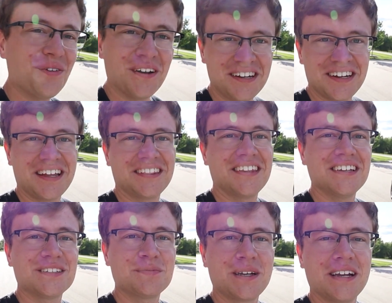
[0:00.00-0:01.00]
of funny to get
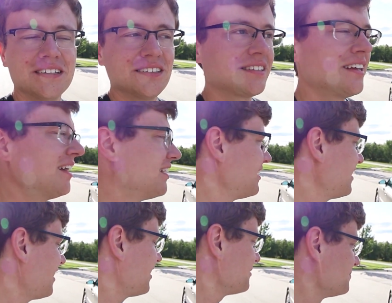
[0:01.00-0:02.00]
this because
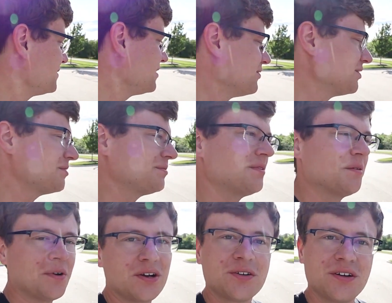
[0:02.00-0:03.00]
you know, it's the
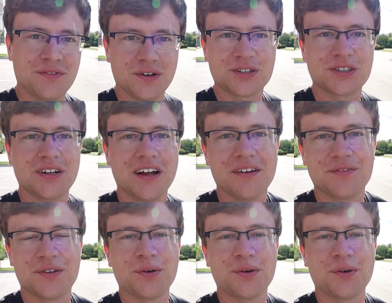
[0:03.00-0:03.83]
Mercury version of the